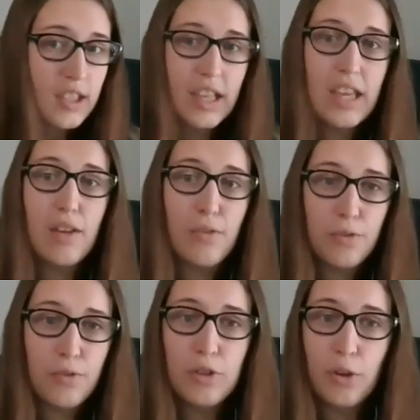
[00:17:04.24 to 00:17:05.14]
leave,
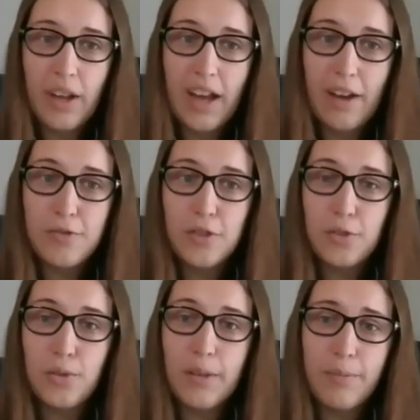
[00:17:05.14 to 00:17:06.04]
you don't have
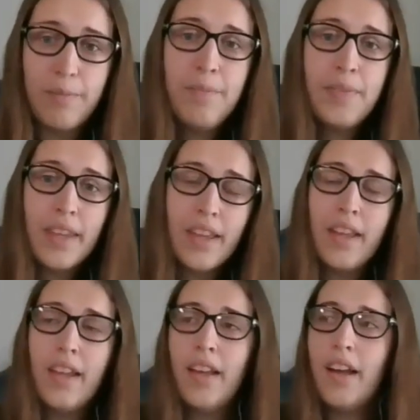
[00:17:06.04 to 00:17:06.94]
to.
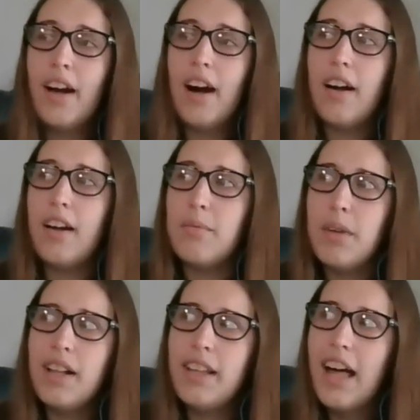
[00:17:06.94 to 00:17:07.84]

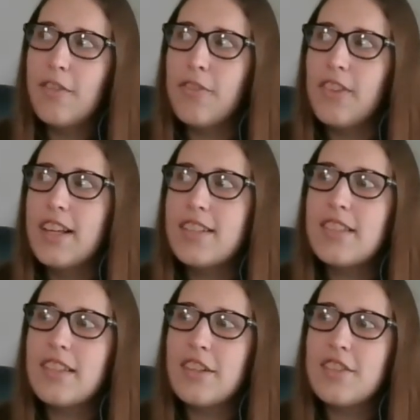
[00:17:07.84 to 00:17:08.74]
A lot of things
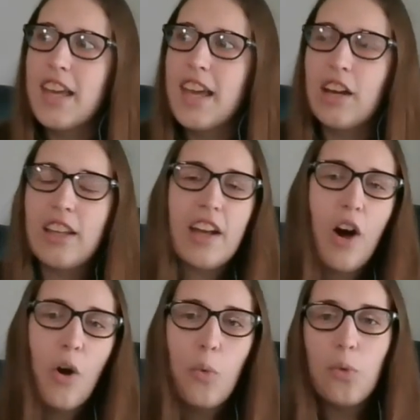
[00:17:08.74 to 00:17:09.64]
that they're saying, like,
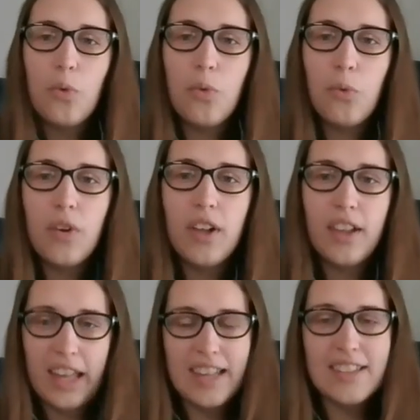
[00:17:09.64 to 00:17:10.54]
oh,
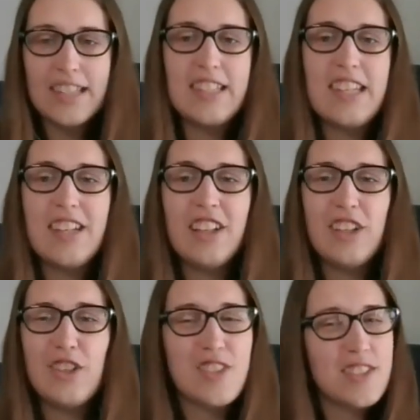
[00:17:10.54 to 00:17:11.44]
like in this deal,
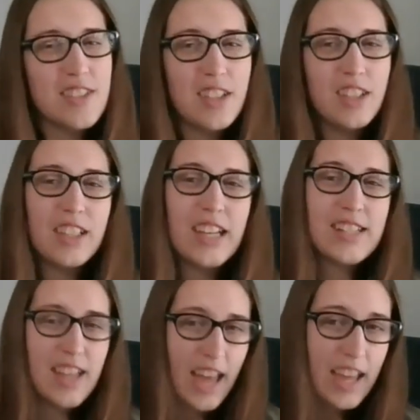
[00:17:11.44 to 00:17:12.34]
you're still
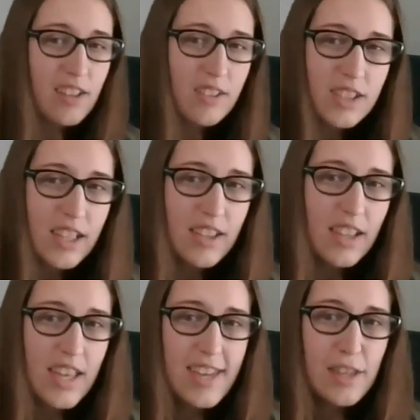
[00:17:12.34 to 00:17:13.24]
entangled in
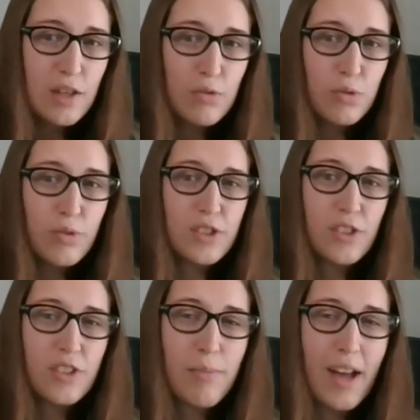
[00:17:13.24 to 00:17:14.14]
the EU to a certain